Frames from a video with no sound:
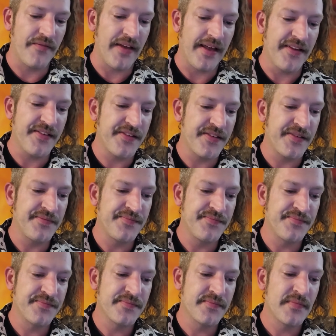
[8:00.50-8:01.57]
events
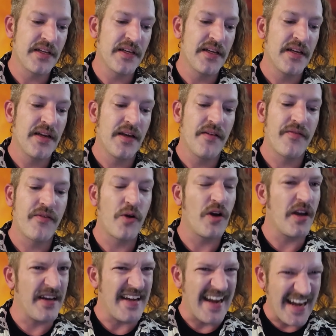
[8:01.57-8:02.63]
for
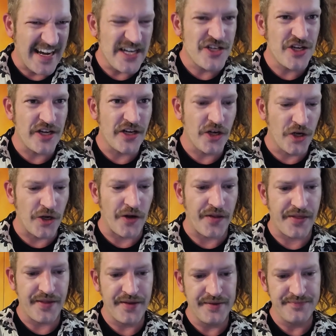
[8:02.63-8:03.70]
an ancient
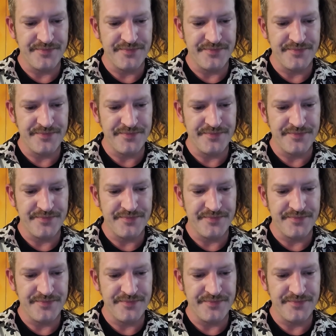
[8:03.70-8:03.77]
Earth.